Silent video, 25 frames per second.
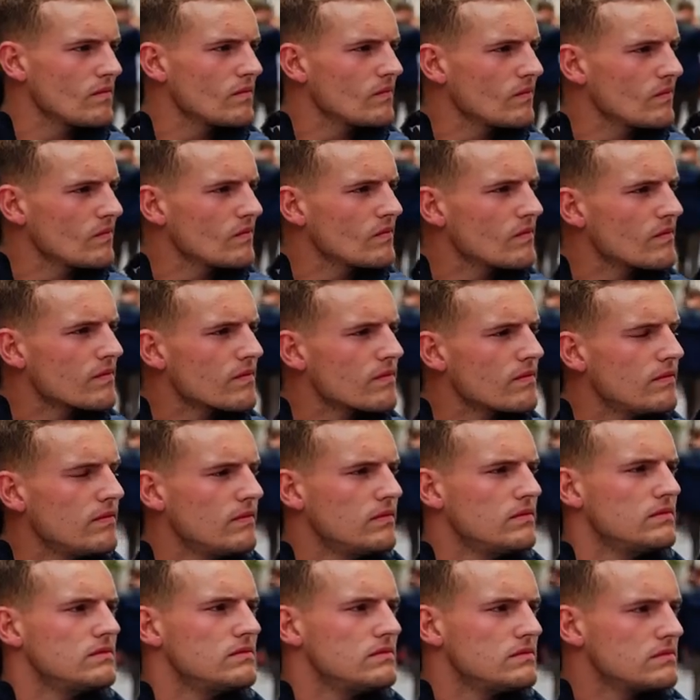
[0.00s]

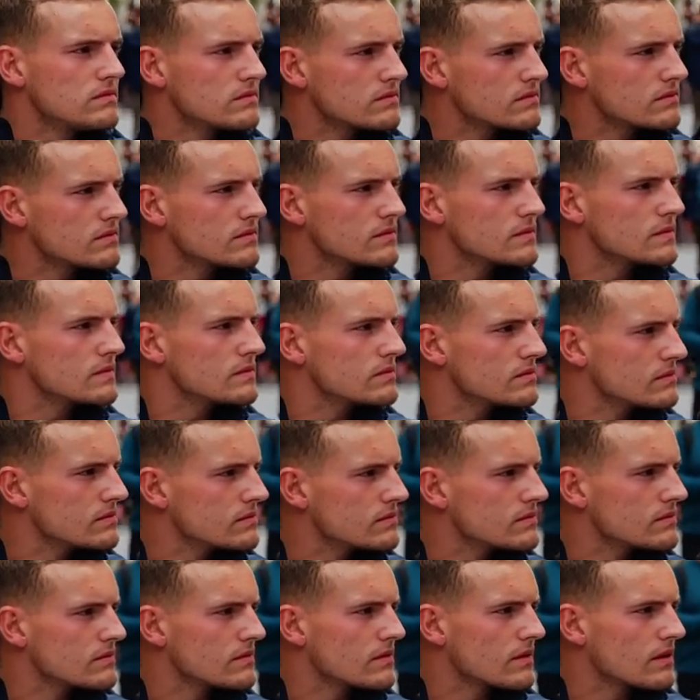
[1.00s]

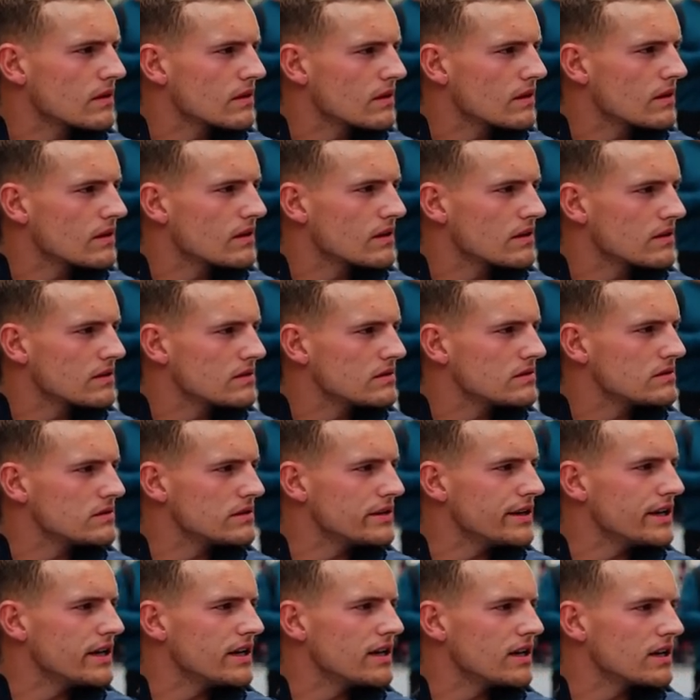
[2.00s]

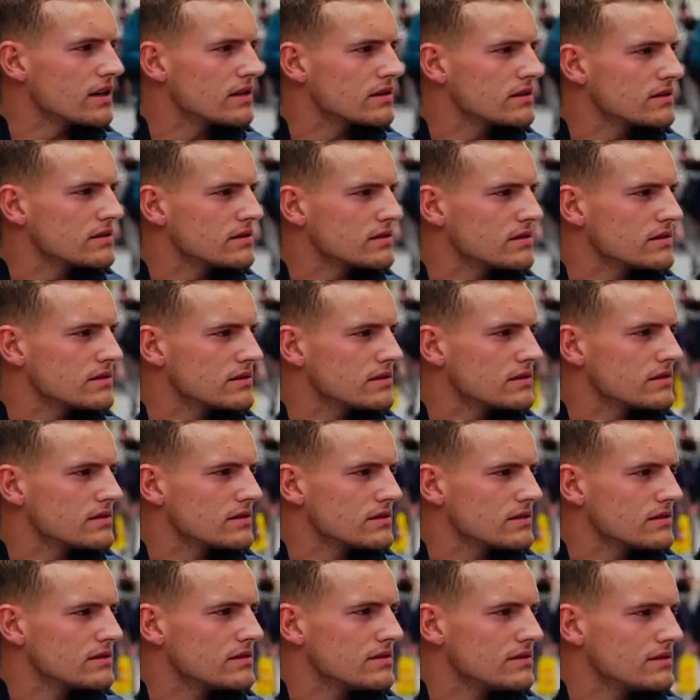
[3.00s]

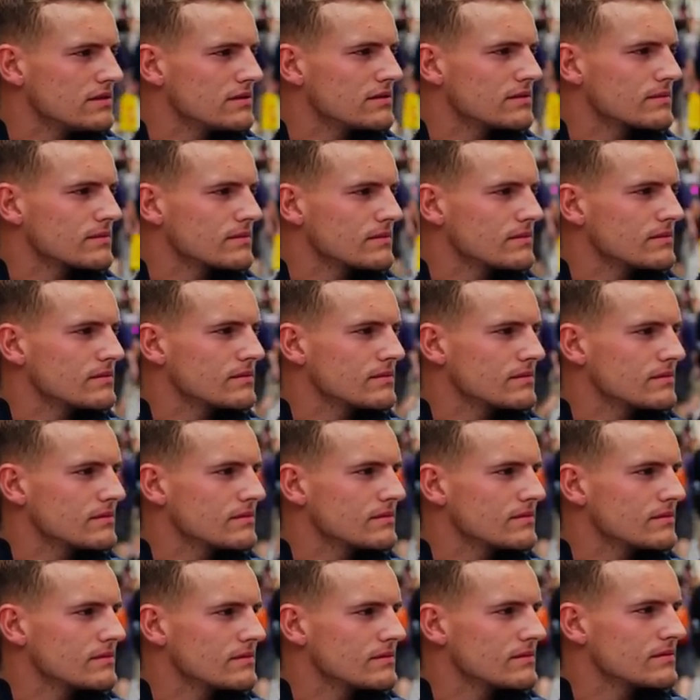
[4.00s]

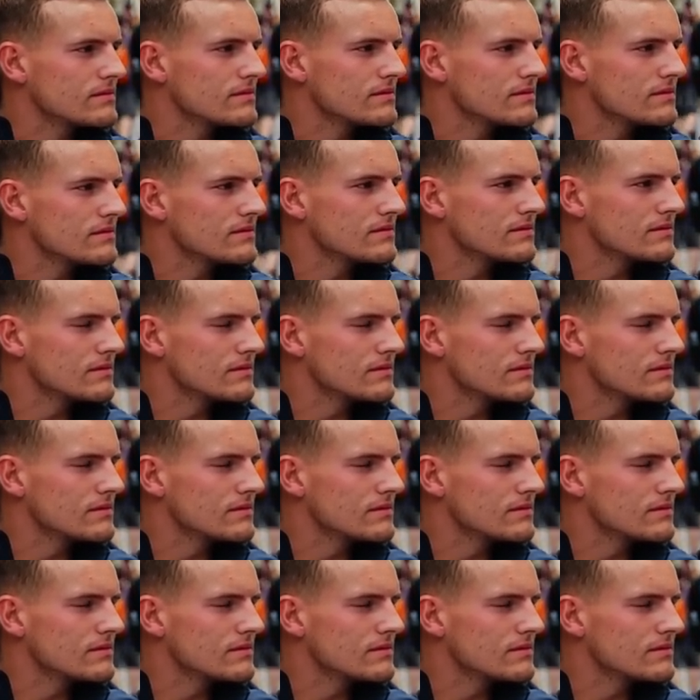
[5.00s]
No words are spoken by the person on screen.